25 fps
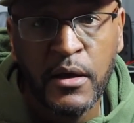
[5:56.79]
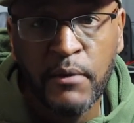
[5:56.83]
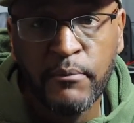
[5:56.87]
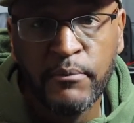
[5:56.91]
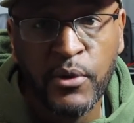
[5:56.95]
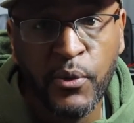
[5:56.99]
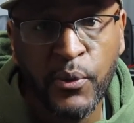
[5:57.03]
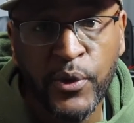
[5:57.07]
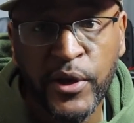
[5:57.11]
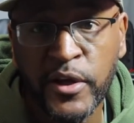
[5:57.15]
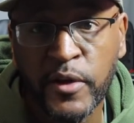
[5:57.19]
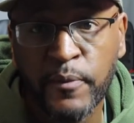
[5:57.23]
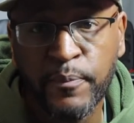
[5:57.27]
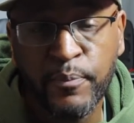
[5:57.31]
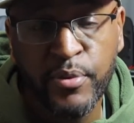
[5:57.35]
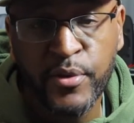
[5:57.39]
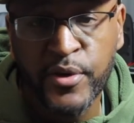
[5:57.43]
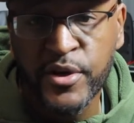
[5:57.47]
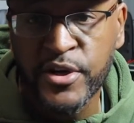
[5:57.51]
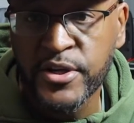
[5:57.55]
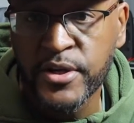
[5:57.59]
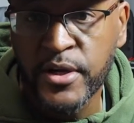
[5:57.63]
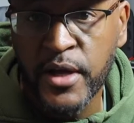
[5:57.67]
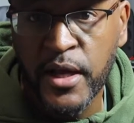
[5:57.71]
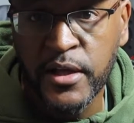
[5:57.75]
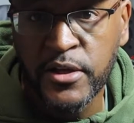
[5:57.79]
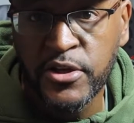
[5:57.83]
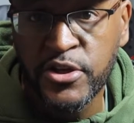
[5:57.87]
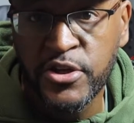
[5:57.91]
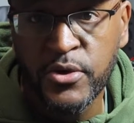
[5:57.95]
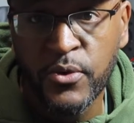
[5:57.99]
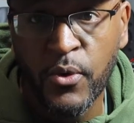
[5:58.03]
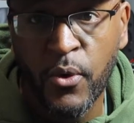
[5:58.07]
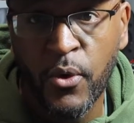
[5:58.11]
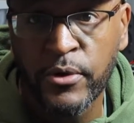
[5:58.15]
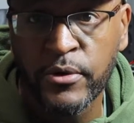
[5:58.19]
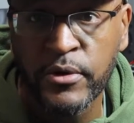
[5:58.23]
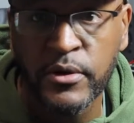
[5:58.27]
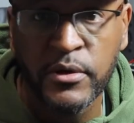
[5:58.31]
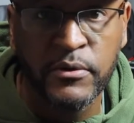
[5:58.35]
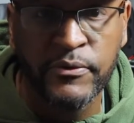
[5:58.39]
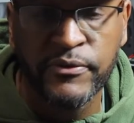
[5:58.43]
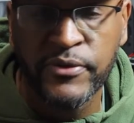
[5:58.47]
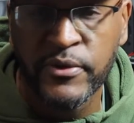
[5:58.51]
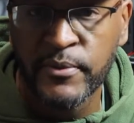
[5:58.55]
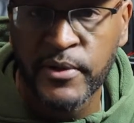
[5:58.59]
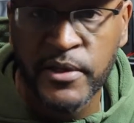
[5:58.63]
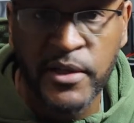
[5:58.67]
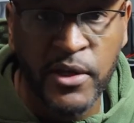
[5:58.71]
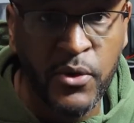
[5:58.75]
But we'd appreciate you ordering
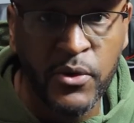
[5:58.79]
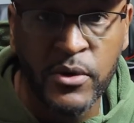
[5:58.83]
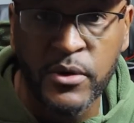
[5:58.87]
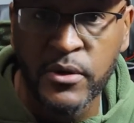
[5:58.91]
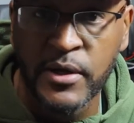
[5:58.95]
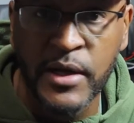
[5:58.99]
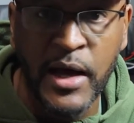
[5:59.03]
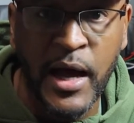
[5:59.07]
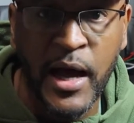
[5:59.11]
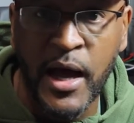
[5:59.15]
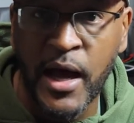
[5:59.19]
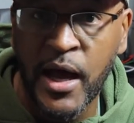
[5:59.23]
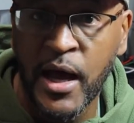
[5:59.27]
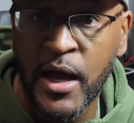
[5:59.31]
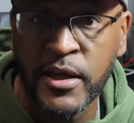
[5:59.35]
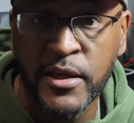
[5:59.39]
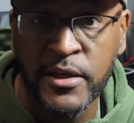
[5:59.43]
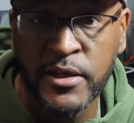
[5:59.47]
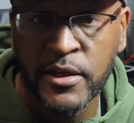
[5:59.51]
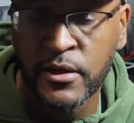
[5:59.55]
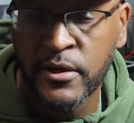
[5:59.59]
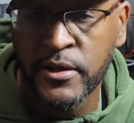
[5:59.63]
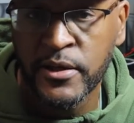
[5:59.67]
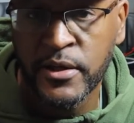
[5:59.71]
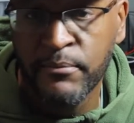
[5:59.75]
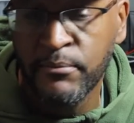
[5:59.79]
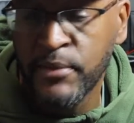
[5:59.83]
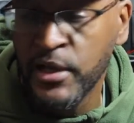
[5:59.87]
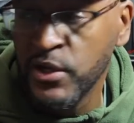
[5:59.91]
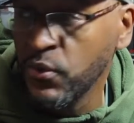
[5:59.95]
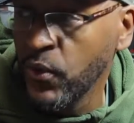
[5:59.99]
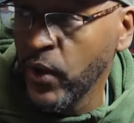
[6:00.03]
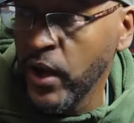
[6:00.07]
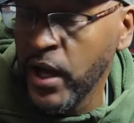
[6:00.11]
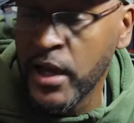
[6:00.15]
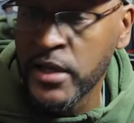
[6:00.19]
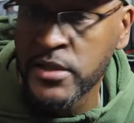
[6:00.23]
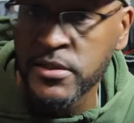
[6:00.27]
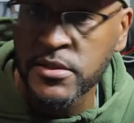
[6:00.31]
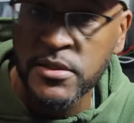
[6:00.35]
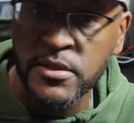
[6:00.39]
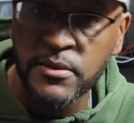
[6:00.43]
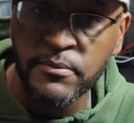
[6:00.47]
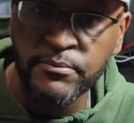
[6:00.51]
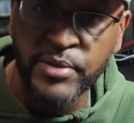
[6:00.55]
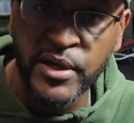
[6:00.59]
from a local guy, in the Midwest.